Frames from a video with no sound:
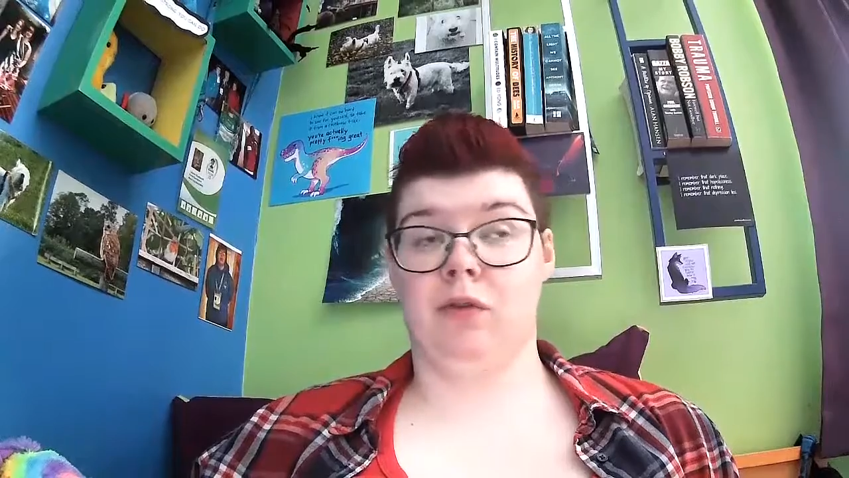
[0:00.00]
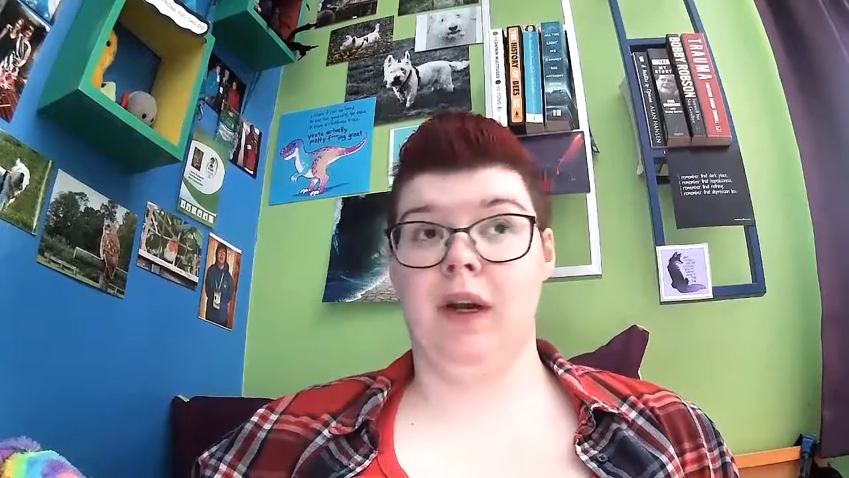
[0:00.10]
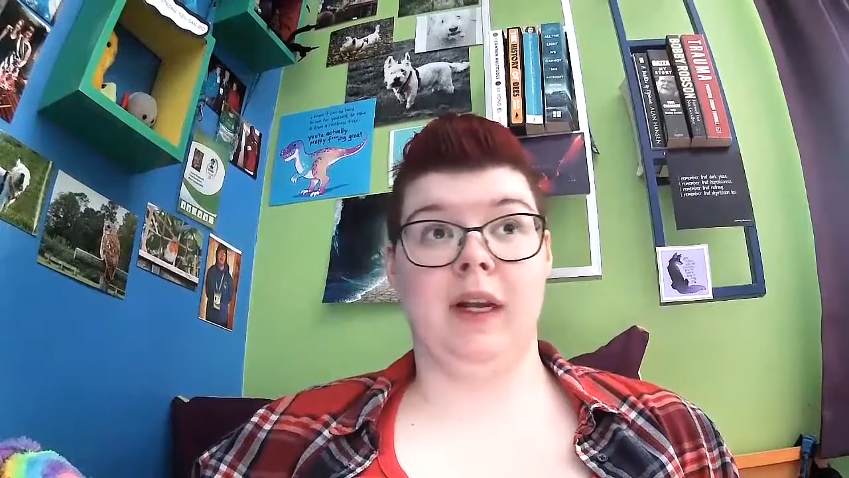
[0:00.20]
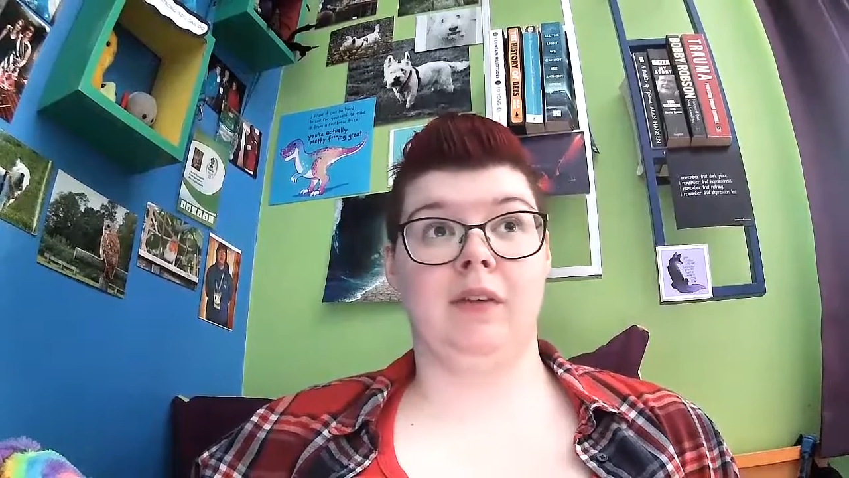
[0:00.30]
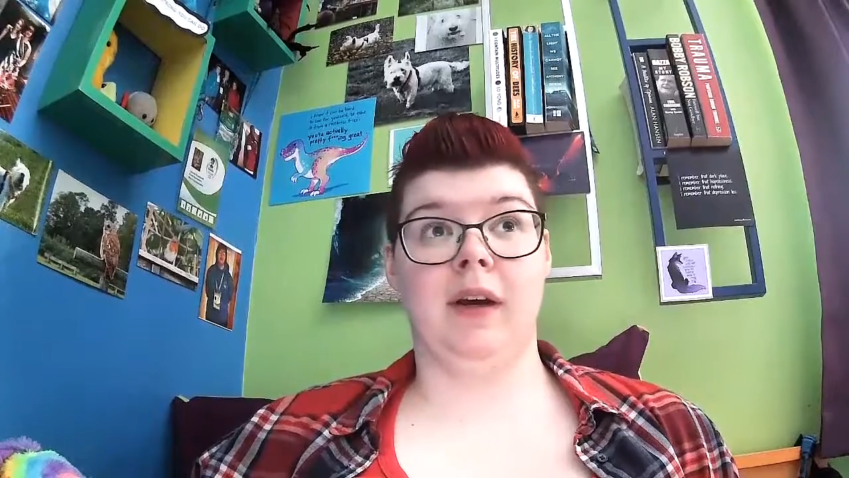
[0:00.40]

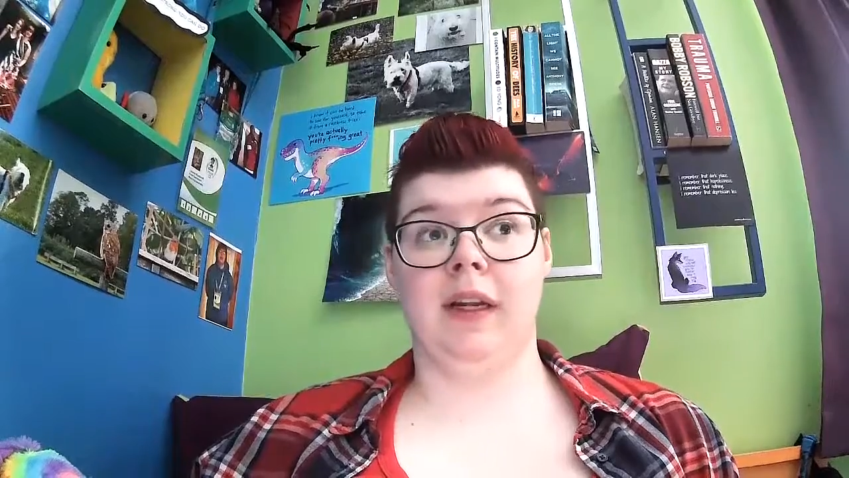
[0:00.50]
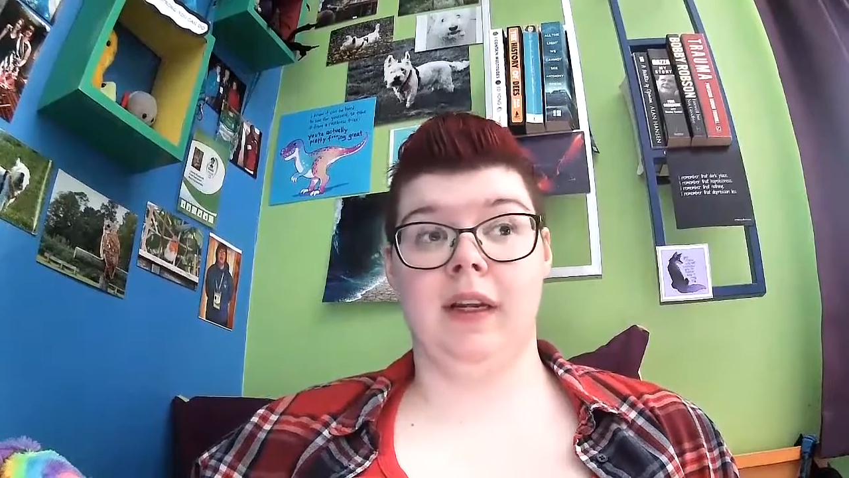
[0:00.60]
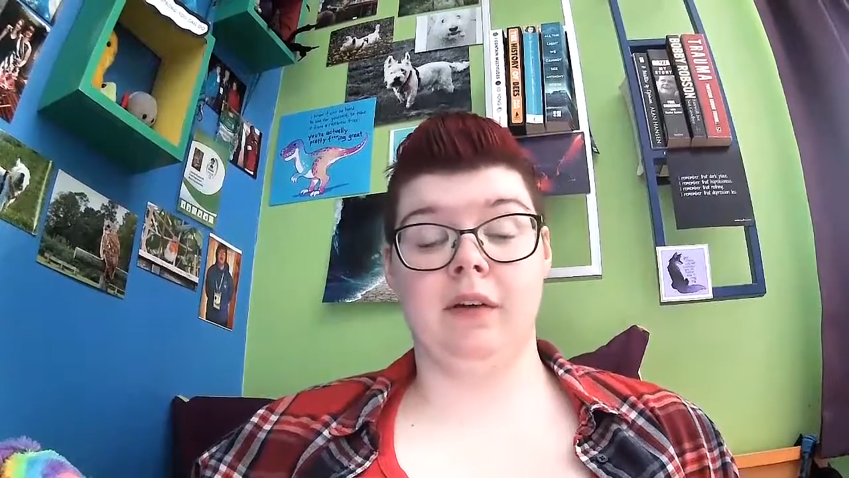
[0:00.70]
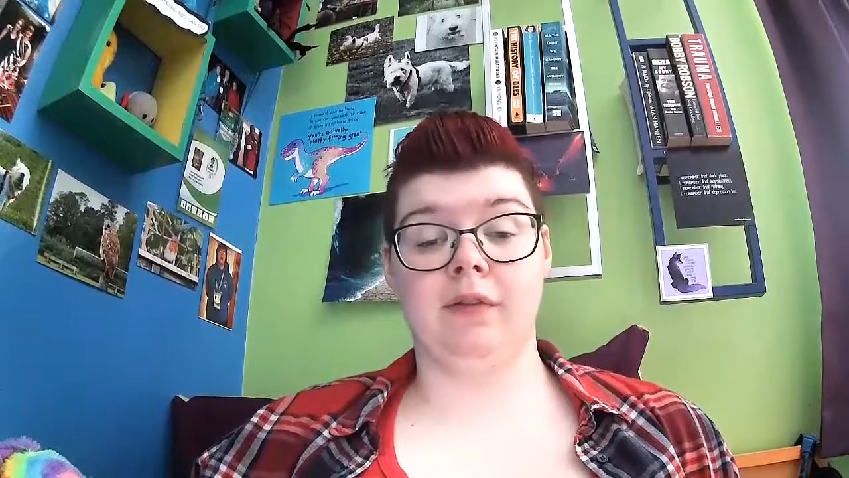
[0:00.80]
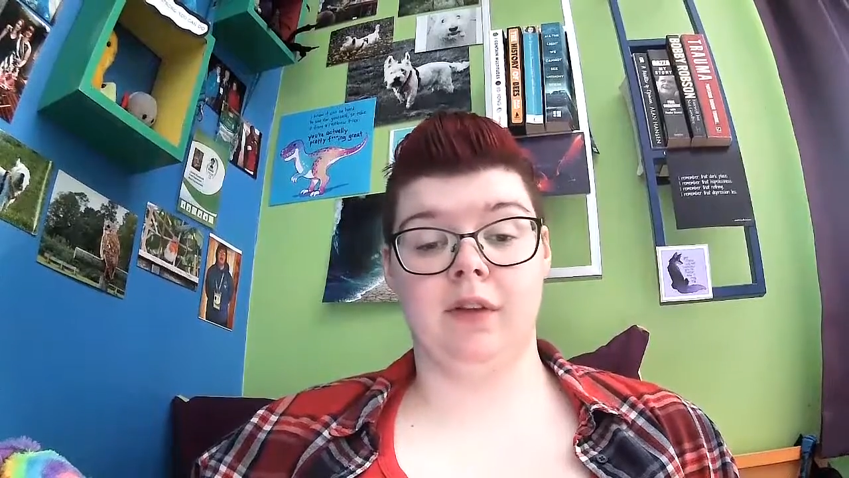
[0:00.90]
really, really
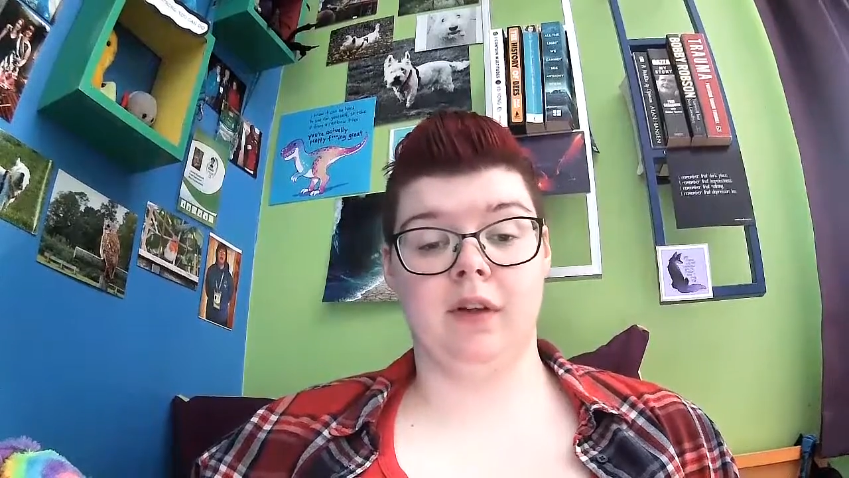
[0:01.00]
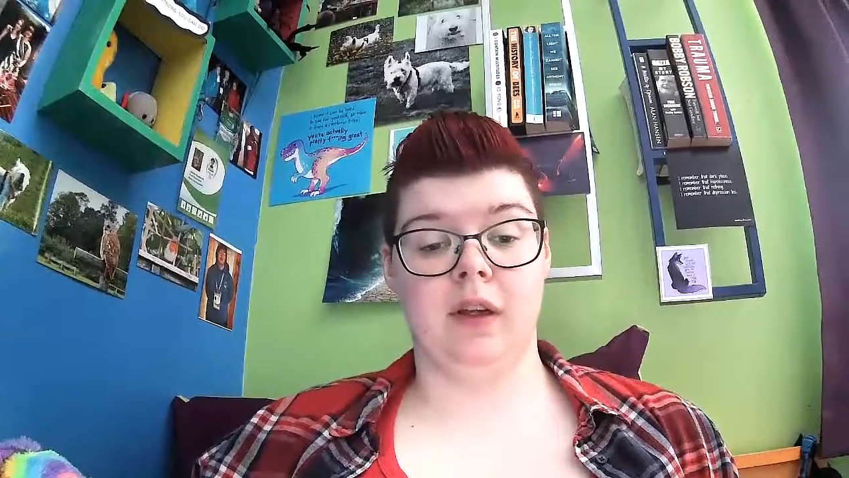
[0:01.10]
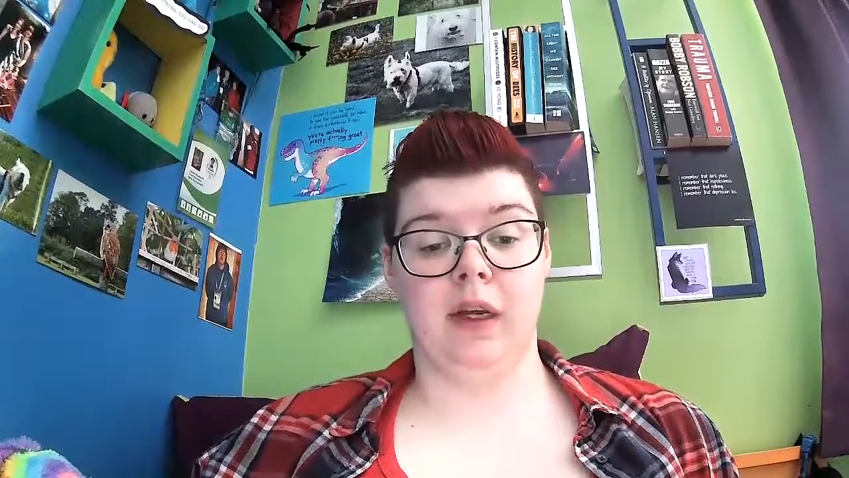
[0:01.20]
daft,